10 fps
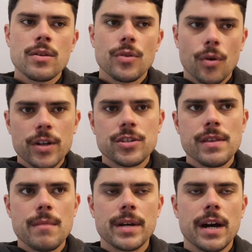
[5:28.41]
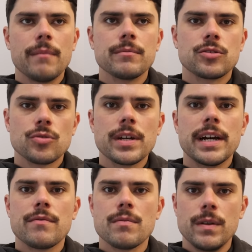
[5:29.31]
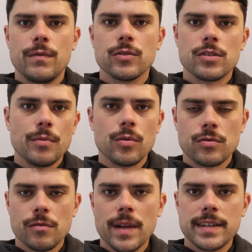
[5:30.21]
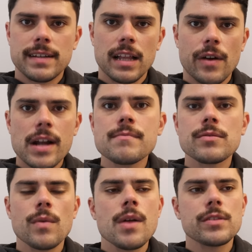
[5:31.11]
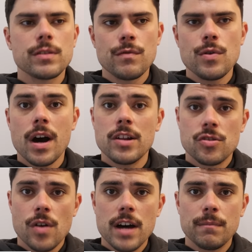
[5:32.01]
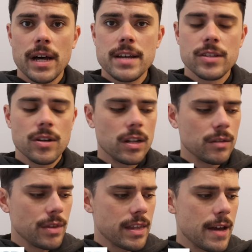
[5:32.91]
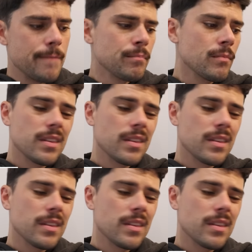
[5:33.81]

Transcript: The question then becomes, do they have the midfield support to replace Taylor Adams? Well, there's a few untried players at Collingwood there.